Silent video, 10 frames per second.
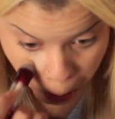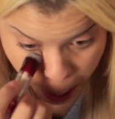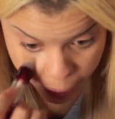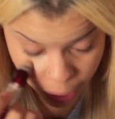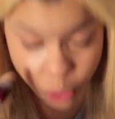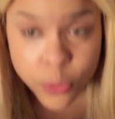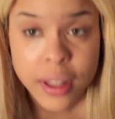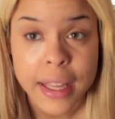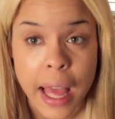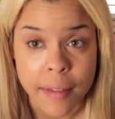And I go
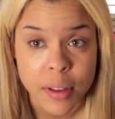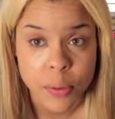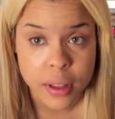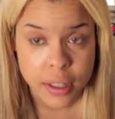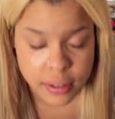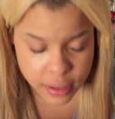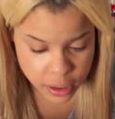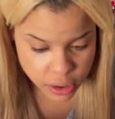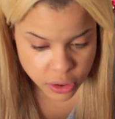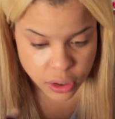really heavy with
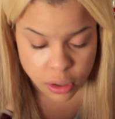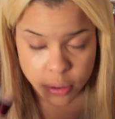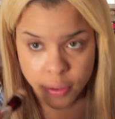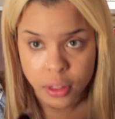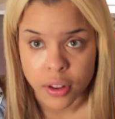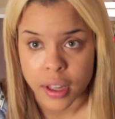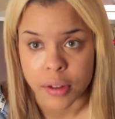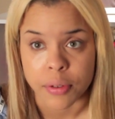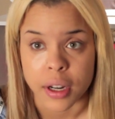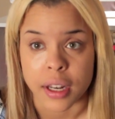concealer, so if I look like a
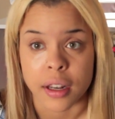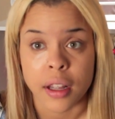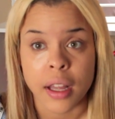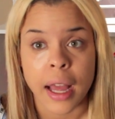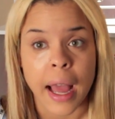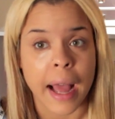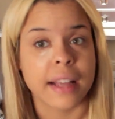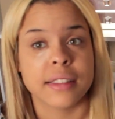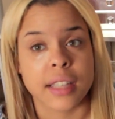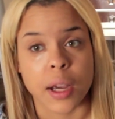freaking
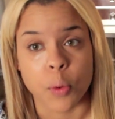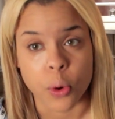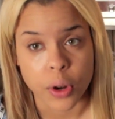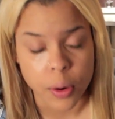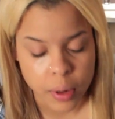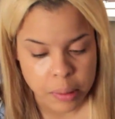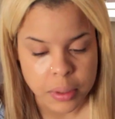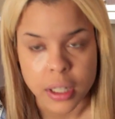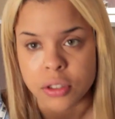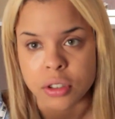Aztec warrior when I'm
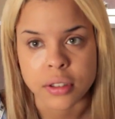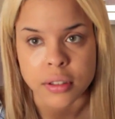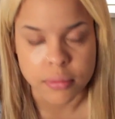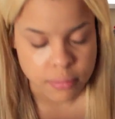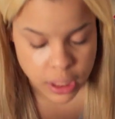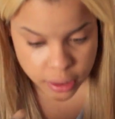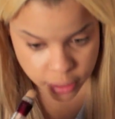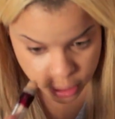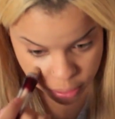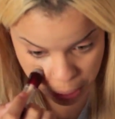done, just
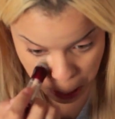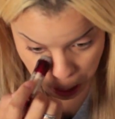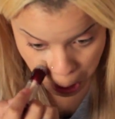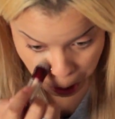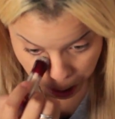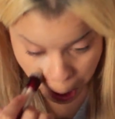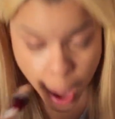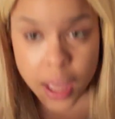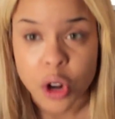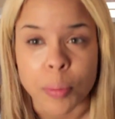excuse it.
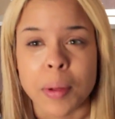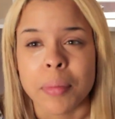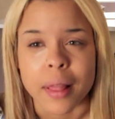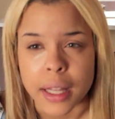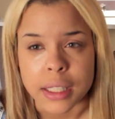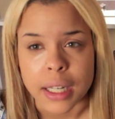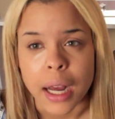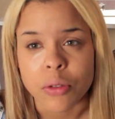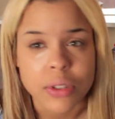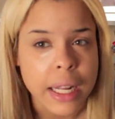It'll be blended
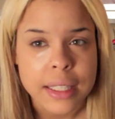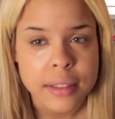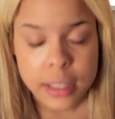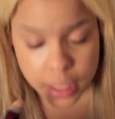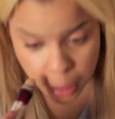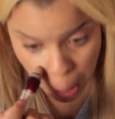out nicely.